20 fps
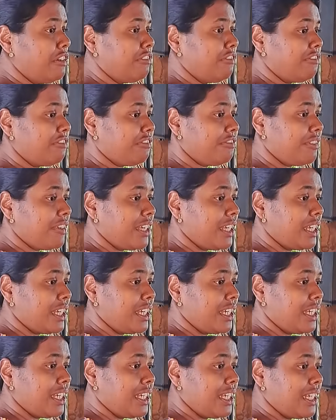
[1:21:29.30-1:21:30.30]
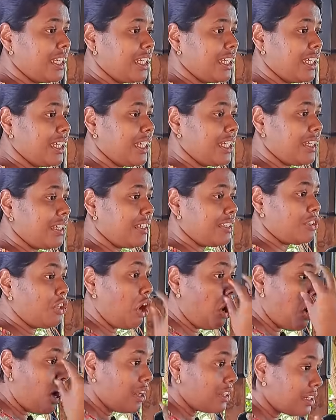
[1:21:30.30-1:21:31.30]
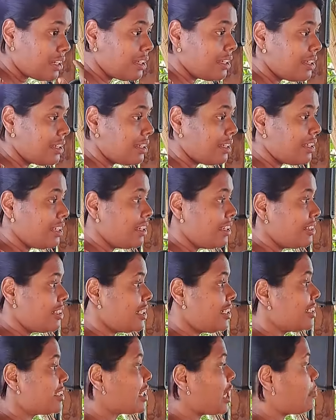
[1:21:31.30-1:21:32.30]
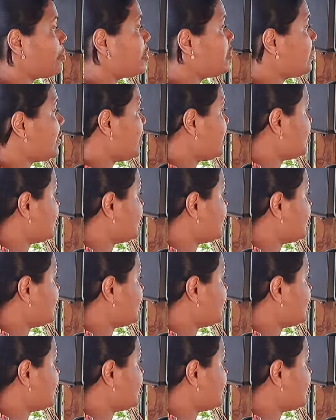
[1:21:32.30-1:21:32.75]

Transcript: of thought that is coming very